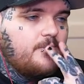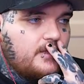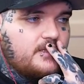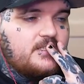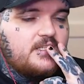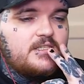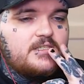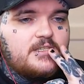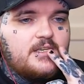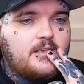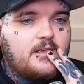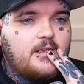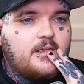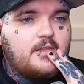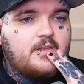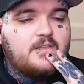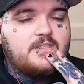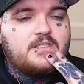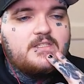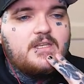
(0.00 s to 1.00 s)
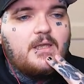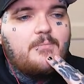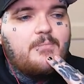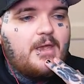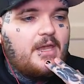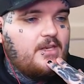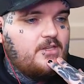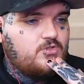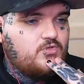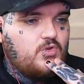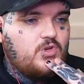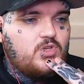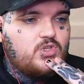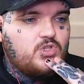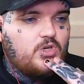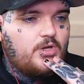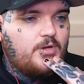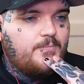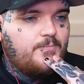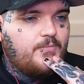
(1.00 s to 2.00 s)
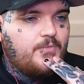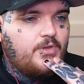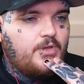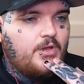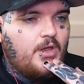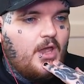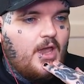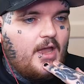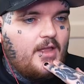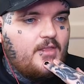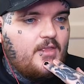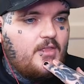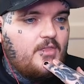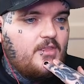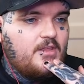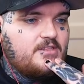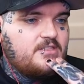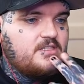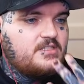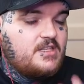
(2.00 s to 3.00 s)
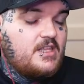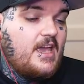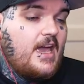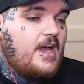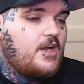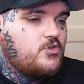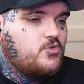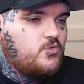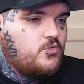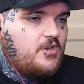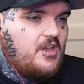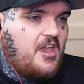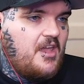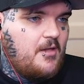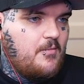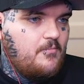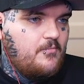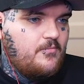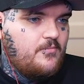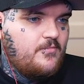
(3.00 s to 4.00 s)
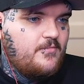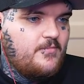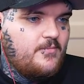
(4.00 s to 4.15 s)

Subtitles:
This is a beta screenshot. And then this is the actual game.